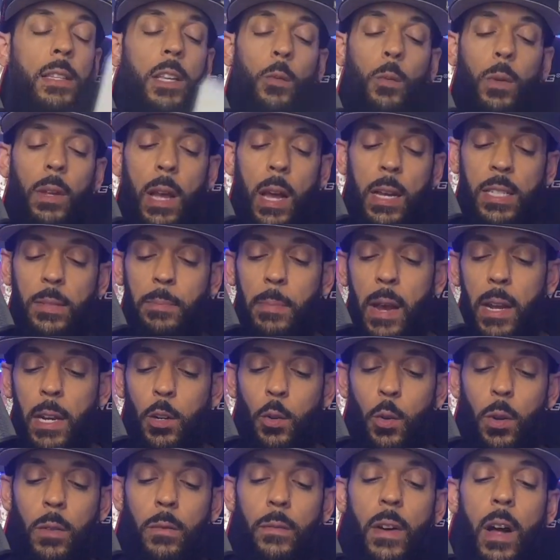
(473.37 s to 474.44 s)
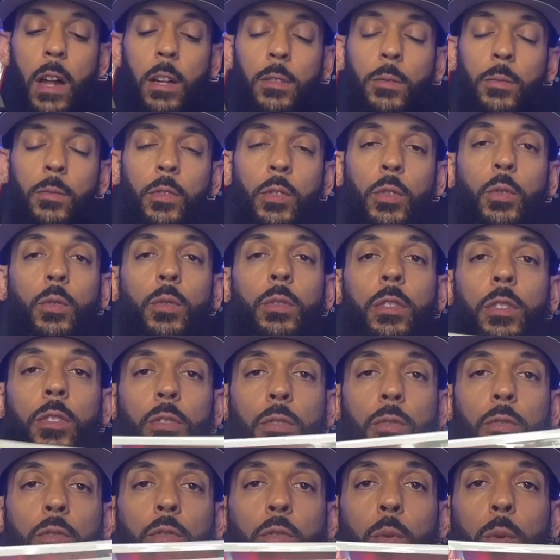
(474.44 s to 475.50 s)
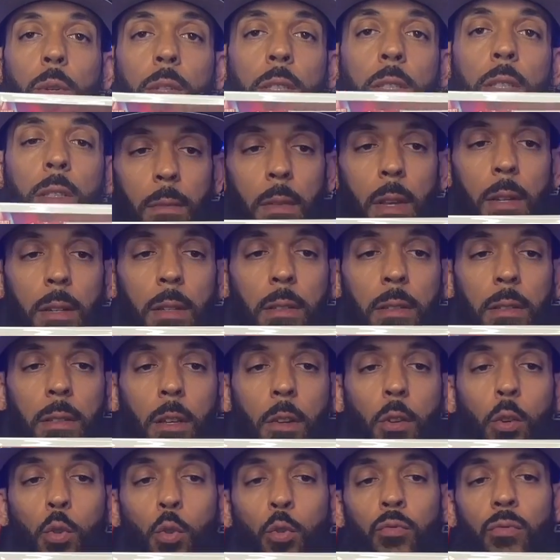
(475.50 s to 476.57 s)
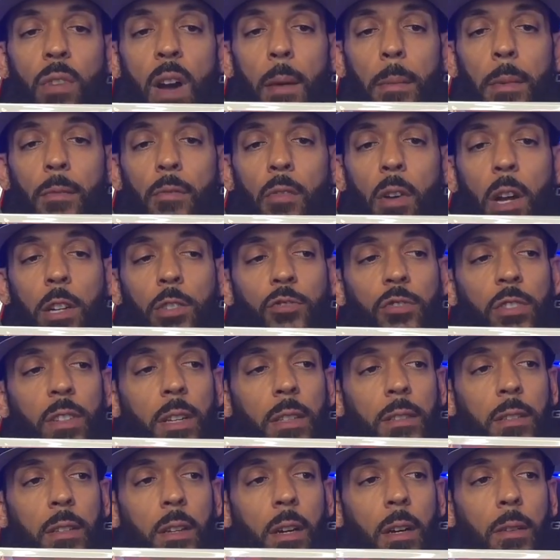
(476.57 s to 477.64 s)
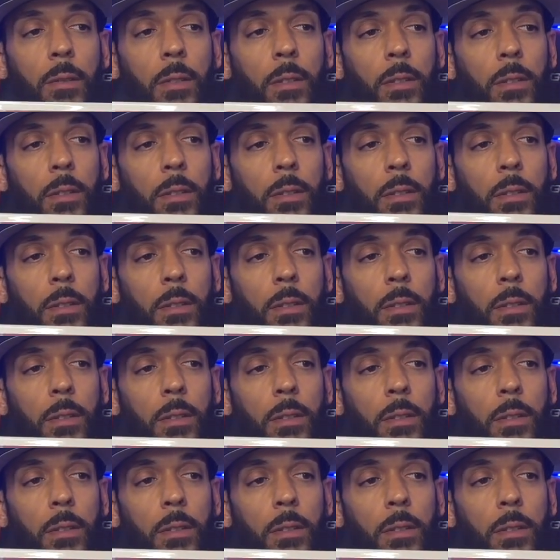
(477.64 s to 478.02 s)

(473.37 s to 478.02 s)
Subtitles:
we got Spider-Gwen Volume 2 Issue 20. This is the cool Robbie Rodriguez cover.